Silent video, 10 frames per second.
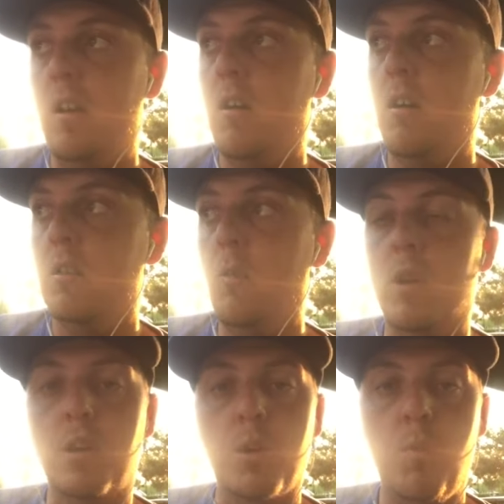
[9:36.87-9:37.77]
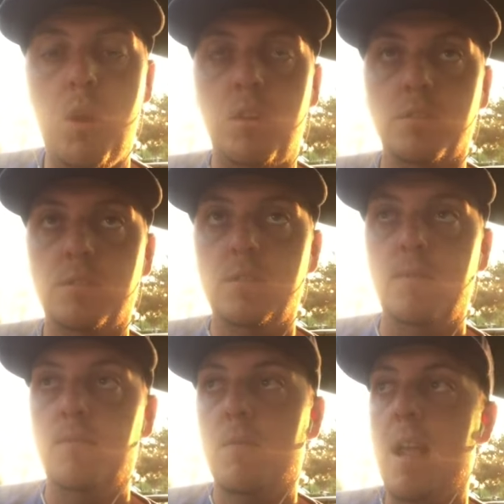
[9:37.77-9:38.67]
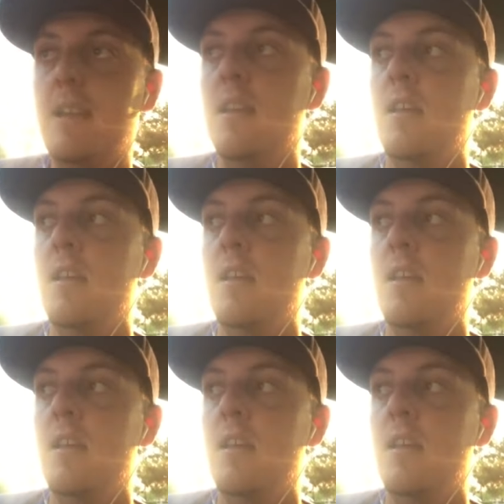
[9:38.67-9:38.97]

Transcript: on one of her walls, right?